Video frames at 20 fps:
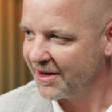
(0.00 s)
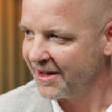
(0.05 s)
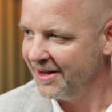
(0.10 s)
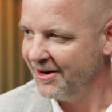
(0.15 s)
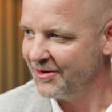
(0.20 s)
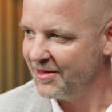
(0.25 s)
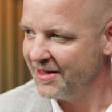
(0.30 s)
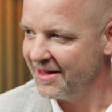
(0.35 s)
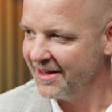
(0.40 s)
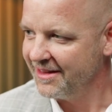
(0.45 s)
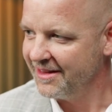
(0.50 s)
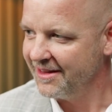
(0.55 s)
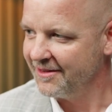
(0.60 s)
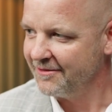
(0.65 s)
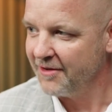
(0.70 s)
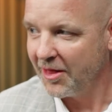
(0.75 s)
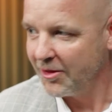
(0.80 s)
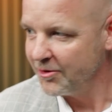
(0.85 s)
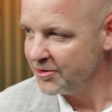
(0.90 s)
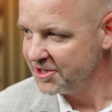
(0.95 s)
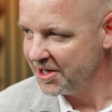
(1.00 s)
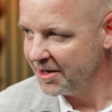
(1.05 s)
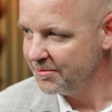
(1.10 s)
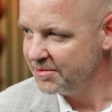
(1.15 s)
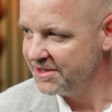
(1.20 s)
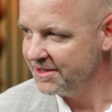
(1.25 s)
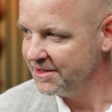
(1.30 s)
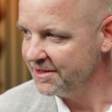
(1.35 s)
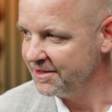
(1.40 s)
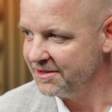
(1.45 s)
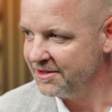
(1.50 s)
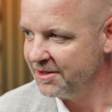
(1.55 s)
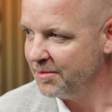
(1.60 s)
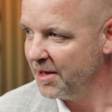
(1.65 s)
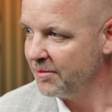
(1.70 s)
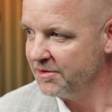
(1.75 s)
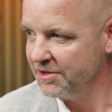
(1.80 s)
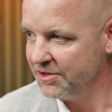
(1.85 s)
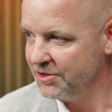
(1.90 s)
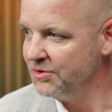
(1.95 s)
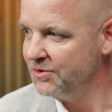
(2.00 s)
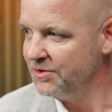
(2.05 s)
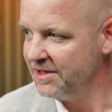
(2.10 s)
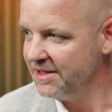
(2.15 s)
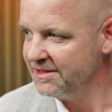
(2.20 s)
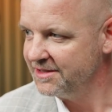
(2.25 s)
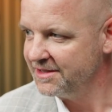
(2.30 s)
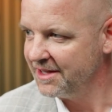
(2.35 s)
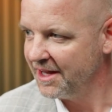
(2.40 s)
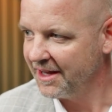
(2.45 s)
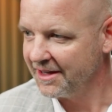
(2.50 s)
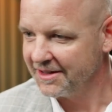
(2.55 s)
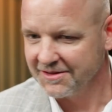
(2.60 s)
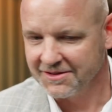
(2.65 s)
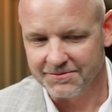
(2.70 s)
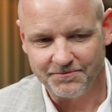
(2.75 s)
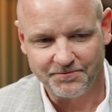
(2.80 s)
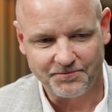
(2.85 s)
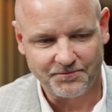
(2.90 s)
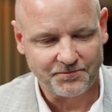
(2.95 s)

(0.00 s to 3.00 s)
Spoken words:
the fellowship to be able to do these things.